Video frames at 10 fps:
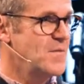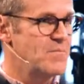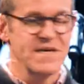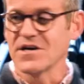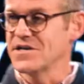
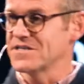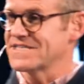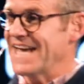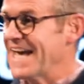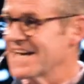
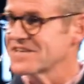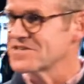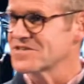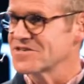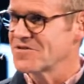Because
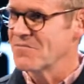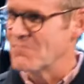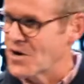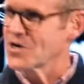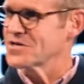X
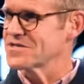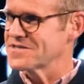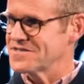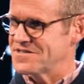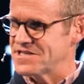
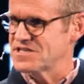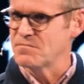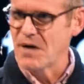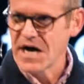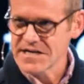marks the
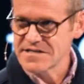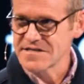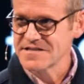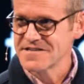spot.